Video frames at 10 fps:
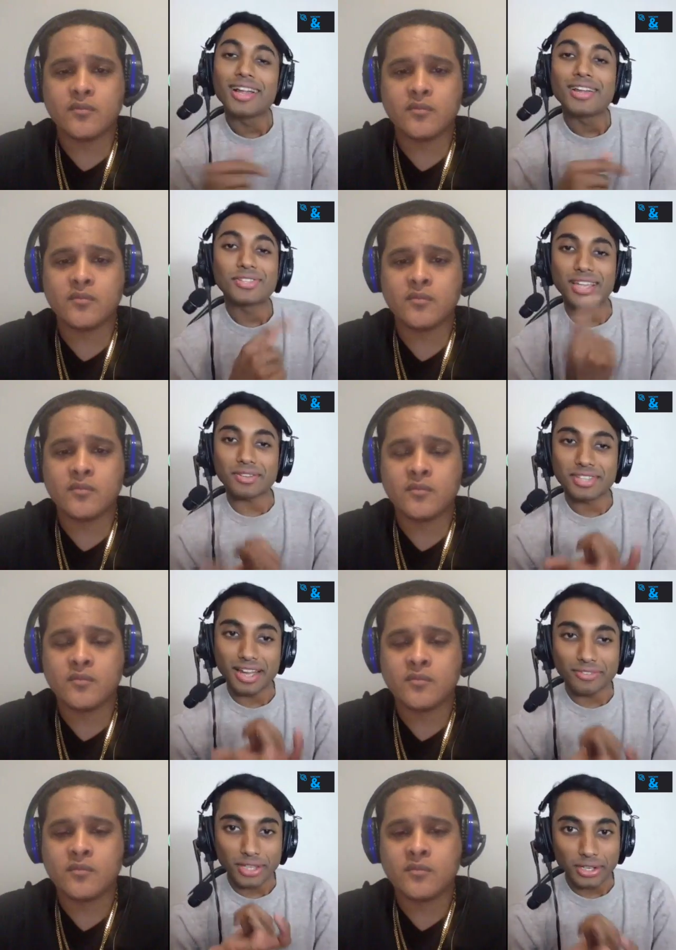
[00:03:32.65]
Speaker 1: So that was
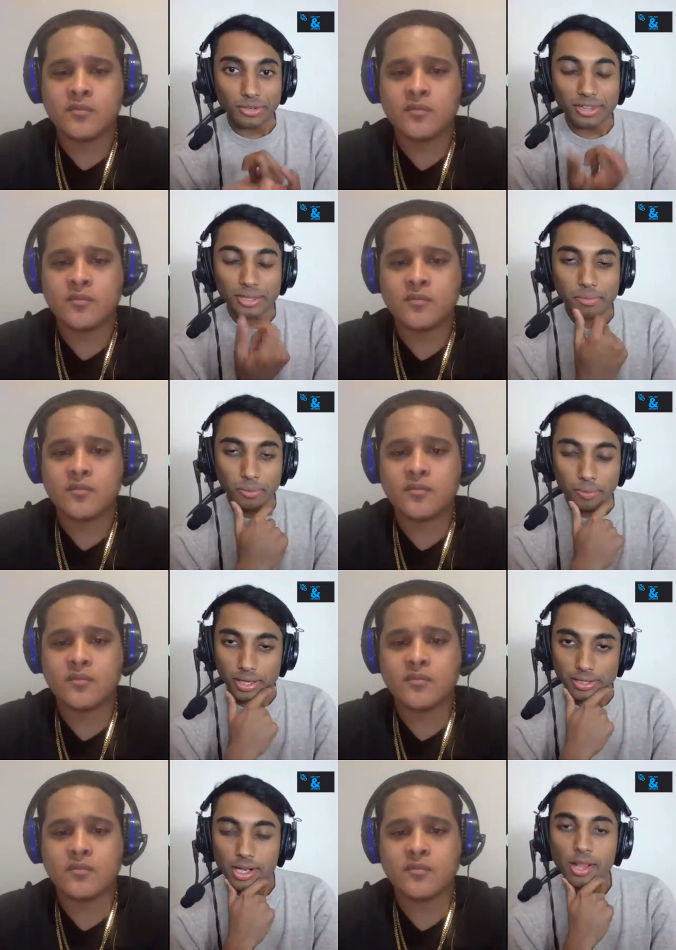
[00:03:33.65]
kind of the early
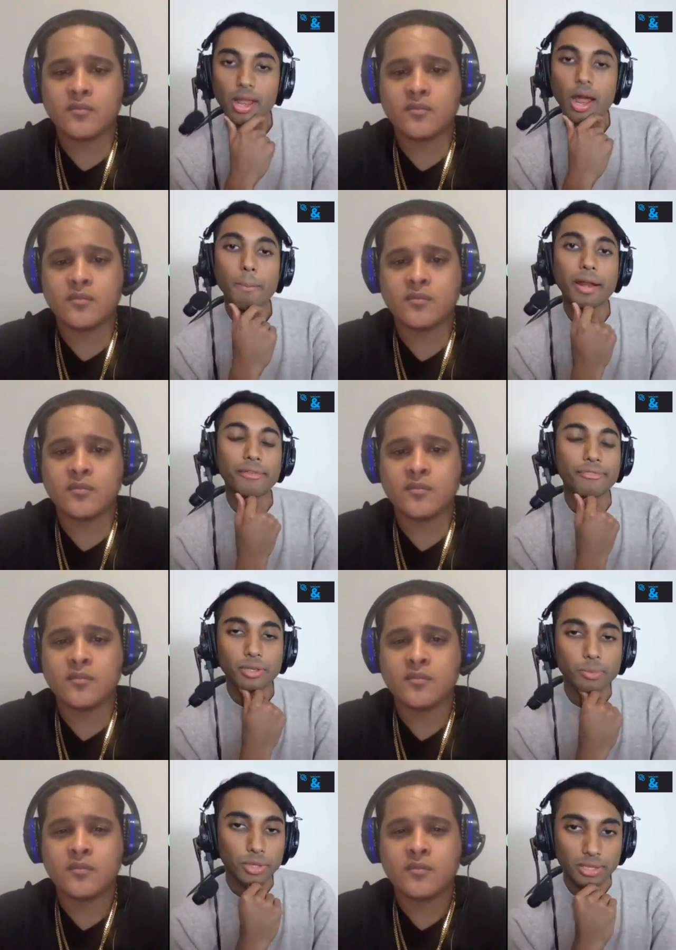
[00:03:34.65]
moments. But I
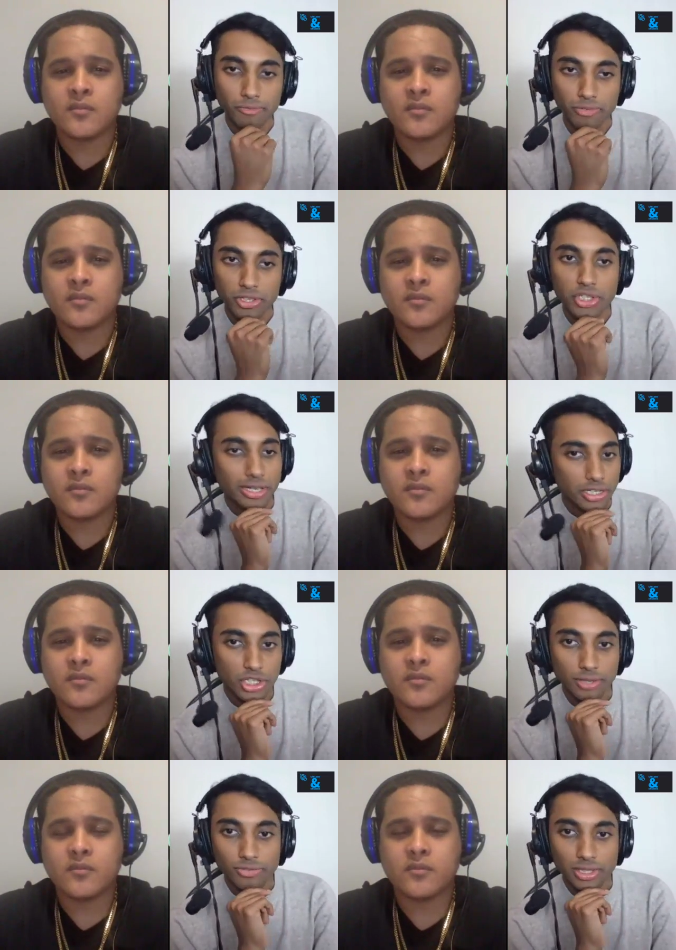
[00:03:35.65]
feel what the vision has
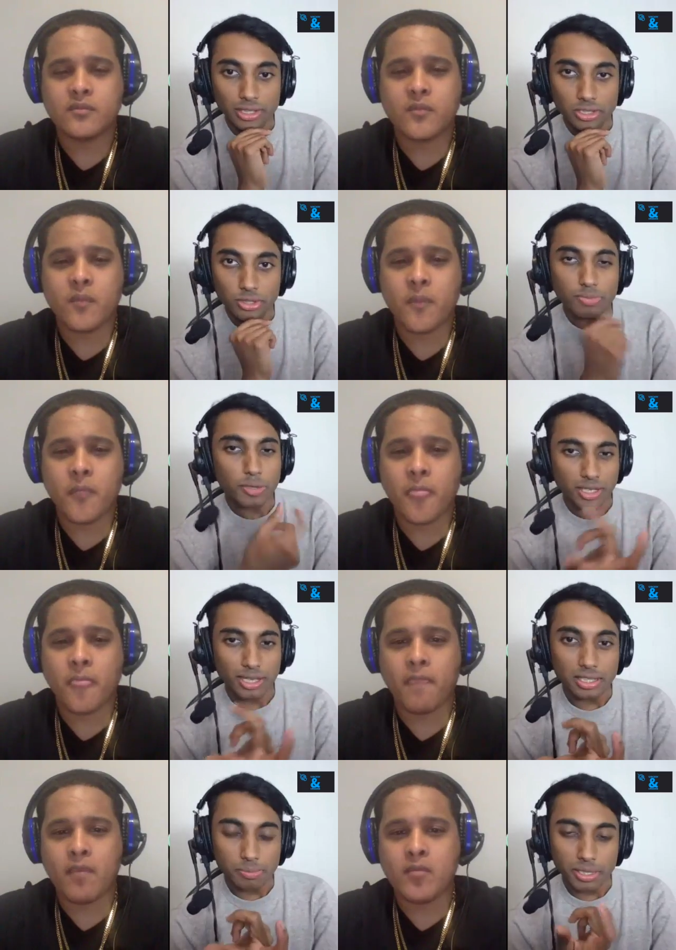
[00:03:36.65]
shifted into, especially
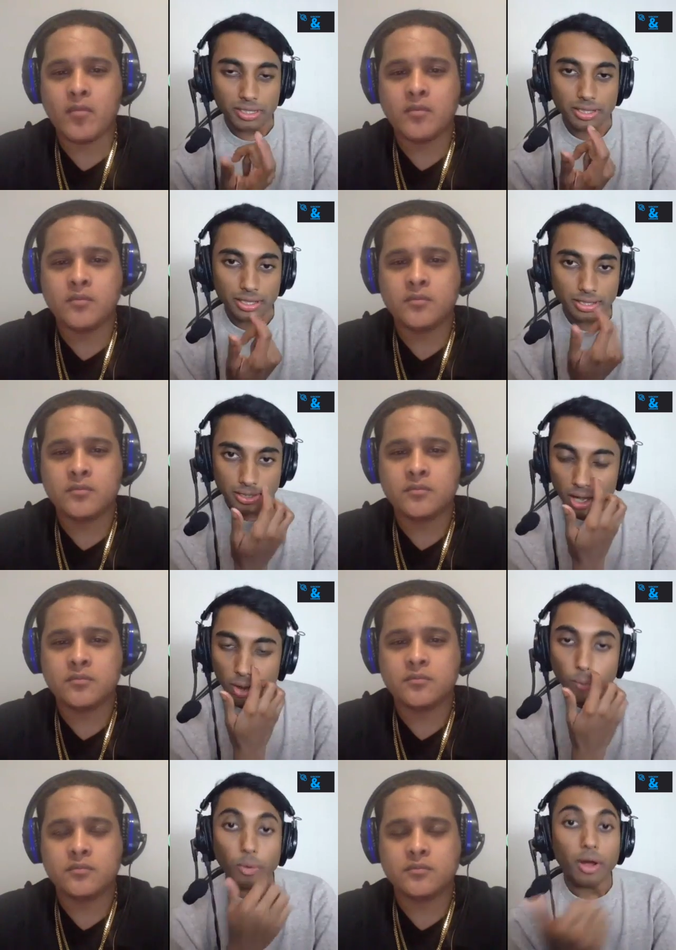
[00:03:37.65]
as a business.
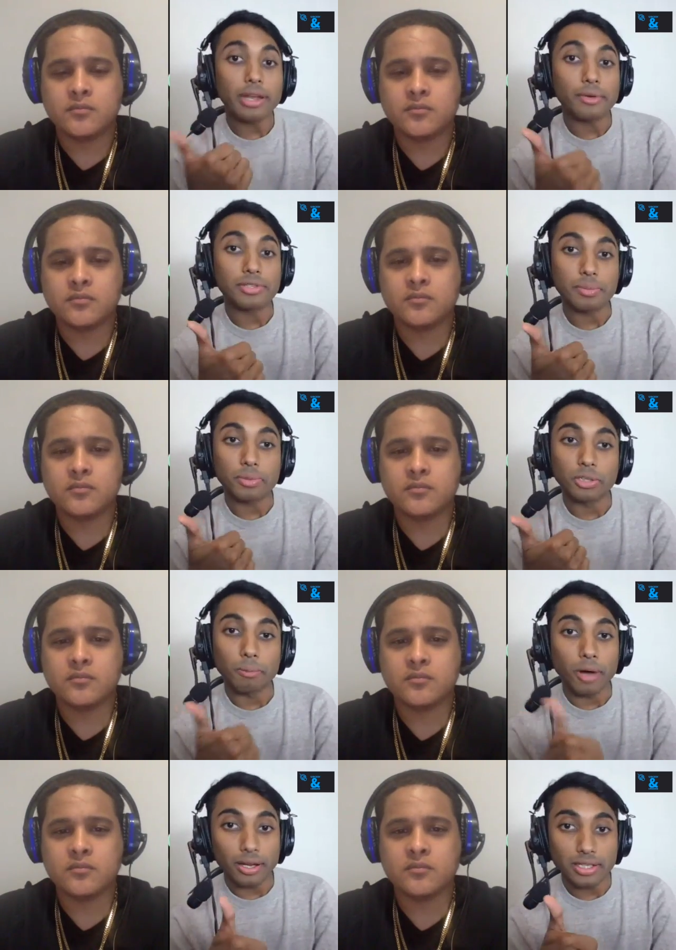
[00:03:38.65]
One, I was able to
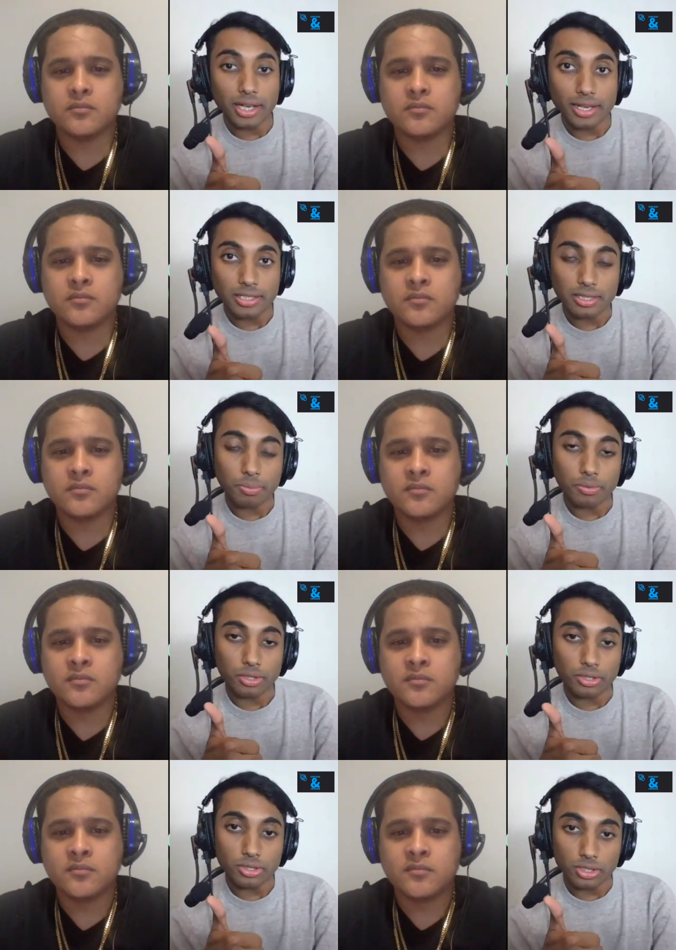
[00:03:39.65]
monetize the
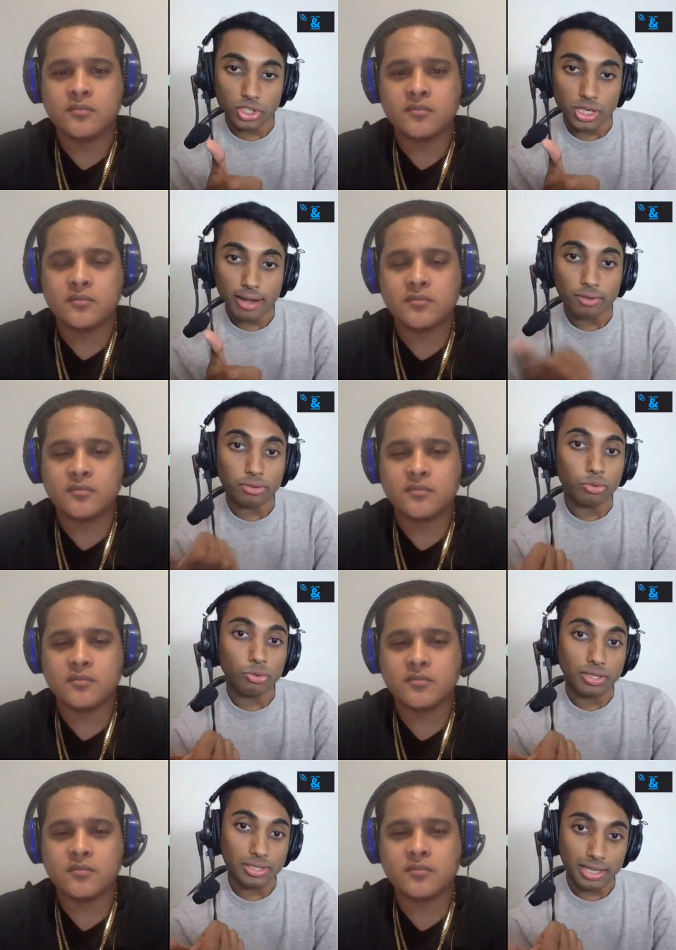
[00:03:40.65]
channel through
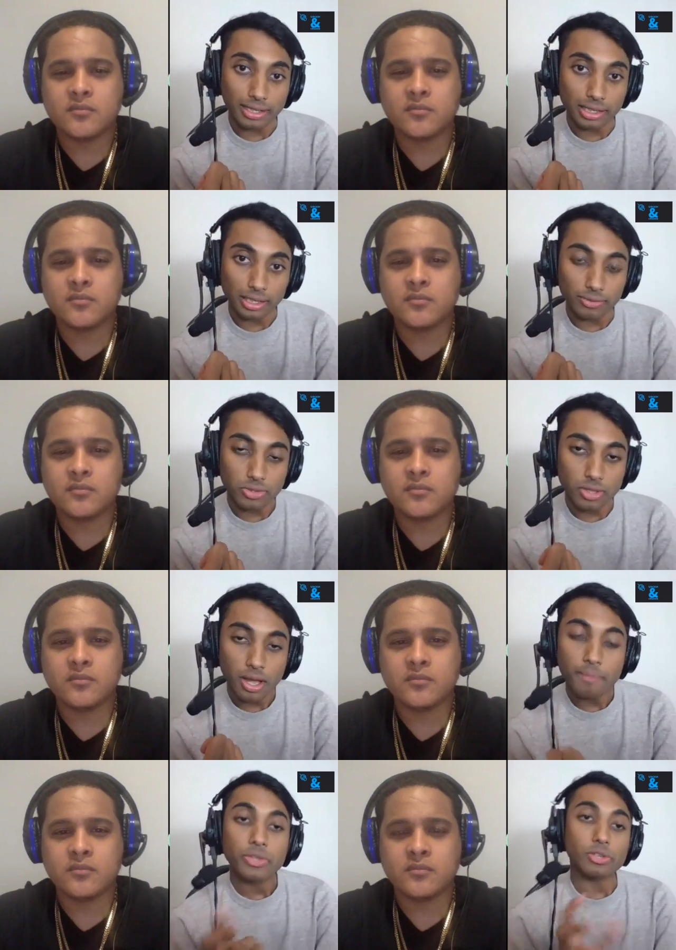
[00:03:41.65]
executives.
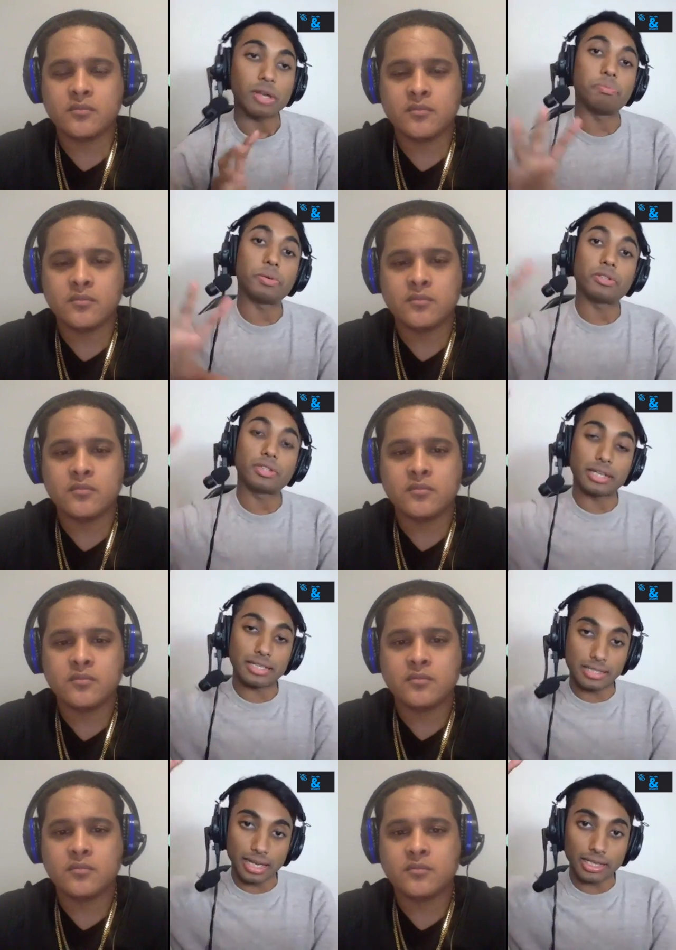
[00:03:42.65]
So I built an
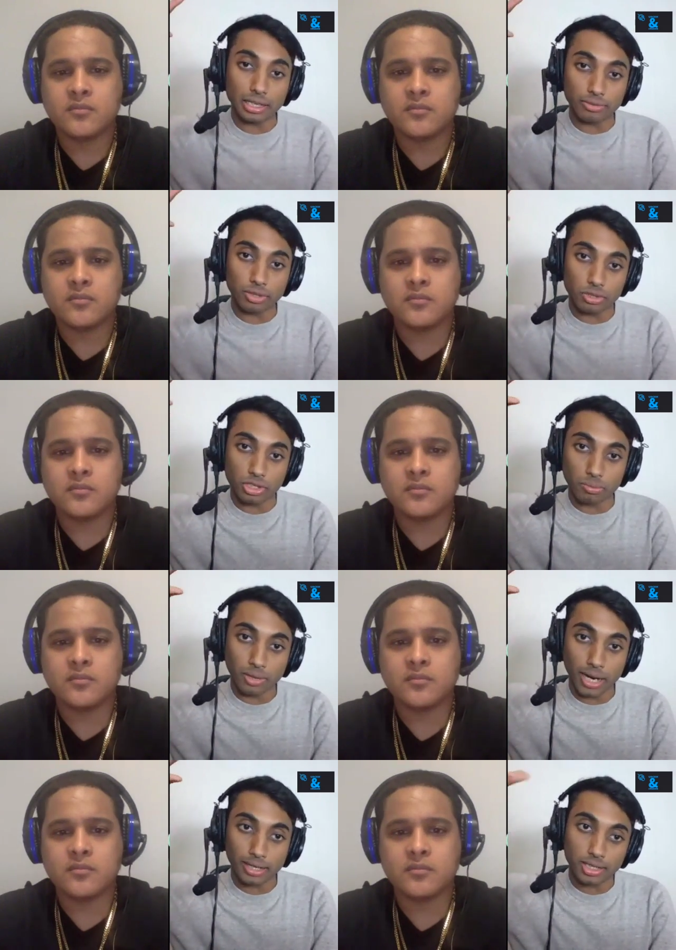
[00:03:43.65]
executive coaching
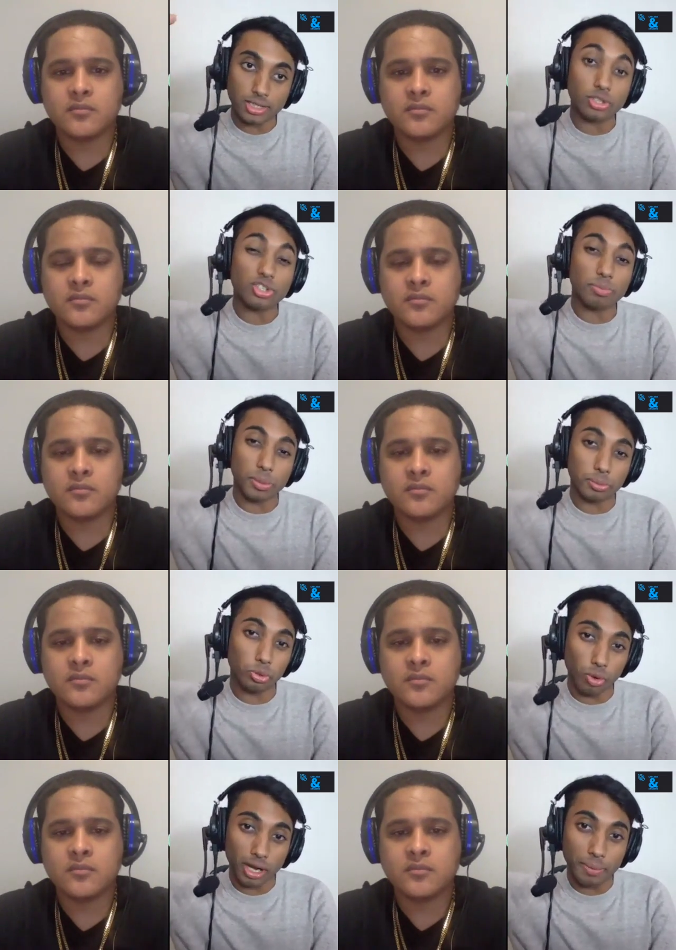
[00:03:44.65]
practice because those are the people who
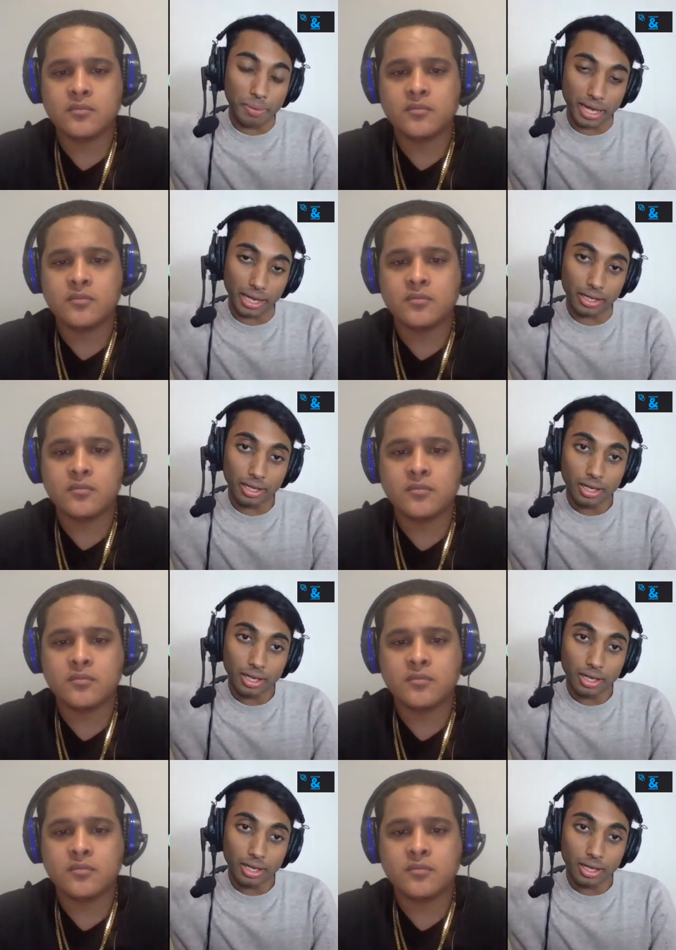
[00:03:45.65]
want to pay